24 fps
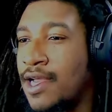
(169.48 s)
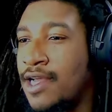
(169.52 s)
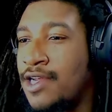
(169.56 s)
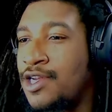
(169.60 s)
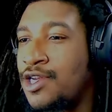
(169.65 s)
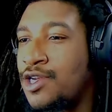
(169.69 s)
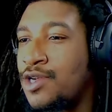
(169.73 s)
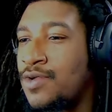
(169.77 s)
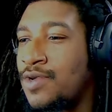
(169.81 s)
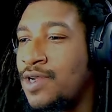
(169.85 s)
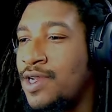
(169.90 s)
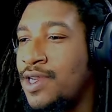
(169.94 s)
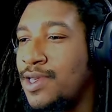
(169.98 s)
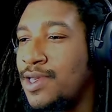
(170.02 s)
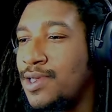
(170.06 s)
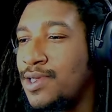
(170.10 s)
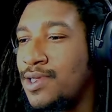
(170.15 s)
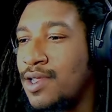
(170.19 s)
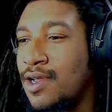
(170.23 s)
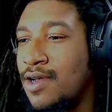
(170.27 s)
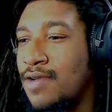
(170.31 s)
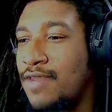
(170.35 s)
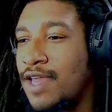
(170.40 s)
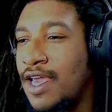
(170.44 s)
street
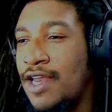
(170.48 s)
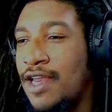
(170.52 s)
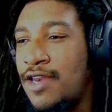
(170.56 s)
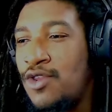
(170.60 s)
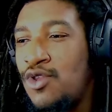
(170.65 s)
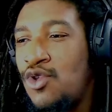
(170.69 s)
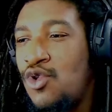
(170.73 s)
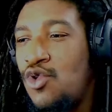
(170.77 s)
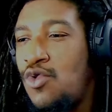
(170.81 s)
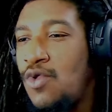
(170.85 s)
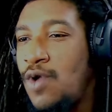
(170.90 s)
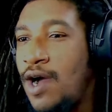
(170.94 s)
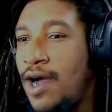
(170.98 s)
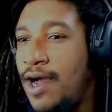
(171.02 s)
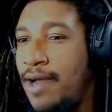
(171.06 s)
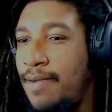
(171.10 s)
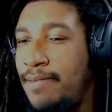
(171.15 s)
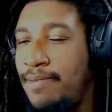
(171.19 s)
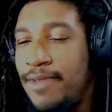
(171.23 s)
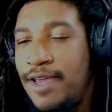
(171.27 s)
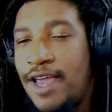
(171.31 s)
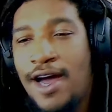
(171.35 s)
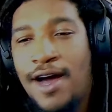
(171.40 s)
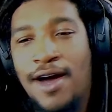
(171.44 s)
stuff, that
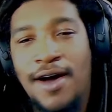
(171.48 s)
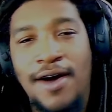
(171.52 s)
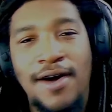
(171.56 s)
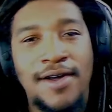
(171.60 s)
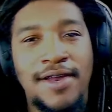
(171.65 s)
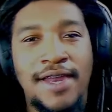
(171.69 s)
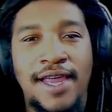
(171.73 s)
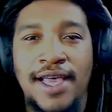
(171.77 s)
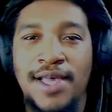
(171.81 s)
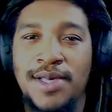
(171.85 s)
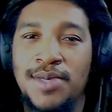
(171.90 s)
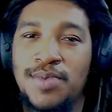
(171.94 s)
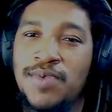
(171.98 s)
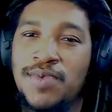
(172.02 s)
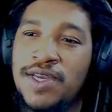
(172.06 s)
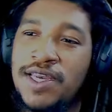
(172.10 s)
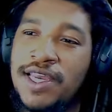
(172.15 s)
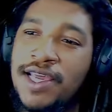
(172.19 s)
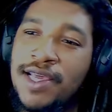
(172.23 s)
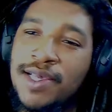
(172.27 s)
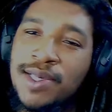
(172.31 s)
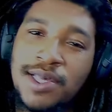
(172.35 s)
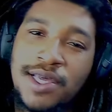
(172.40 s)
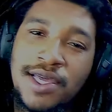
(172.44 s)
doo-wop, y'all. That's what
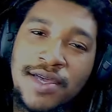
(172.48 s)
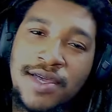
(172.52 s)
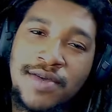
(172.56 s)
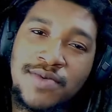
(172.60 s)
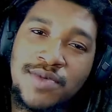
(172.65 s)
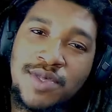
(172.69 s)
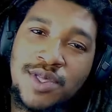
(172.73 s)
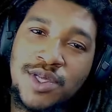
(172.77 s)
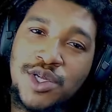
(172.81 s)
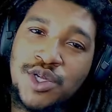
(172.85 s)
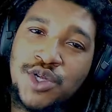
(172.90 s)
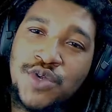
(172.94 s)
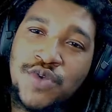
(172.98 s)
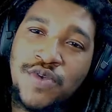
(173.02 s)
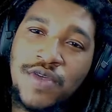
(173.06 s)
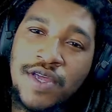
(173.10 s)
they said was the street